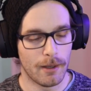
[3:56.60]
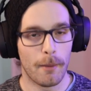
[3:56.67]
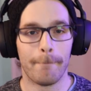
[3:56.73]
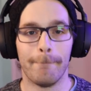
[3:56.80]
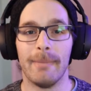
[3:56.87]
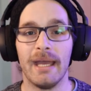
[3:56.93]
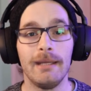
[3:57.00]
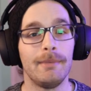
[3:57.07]

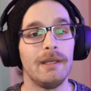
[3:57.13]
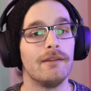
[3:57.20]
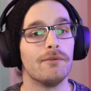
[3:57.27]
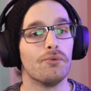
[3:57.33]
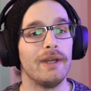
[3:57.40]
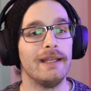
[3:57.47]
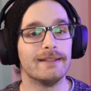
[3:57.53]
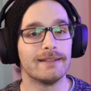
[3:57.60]
Maybe the
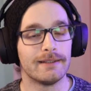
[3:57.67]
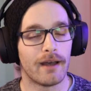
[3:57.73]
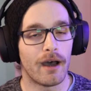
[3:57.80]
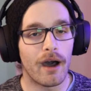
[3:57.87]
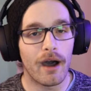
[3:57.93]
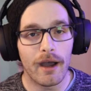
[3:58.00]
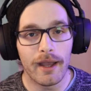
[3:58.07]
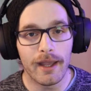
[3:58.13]
reason that
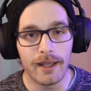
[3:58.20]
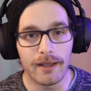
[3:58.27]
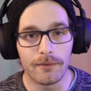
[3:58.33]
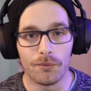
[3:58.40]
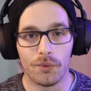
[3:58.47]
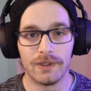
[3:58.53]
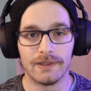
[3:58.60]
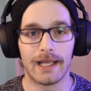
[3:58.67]
I
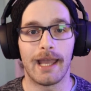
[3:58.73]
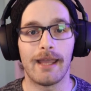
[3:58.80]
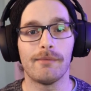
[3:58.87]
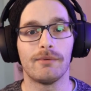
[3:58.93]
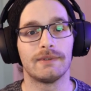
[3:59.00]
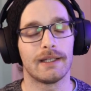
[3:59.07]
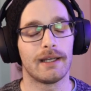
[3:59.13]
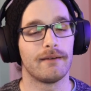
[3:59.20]
was
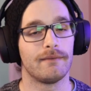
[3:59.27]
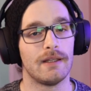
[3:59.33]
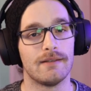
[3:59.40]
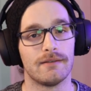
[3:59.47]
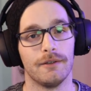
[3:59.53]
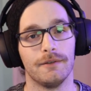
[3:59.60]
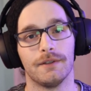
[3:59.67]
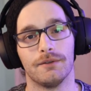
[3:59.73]
able to have these lucid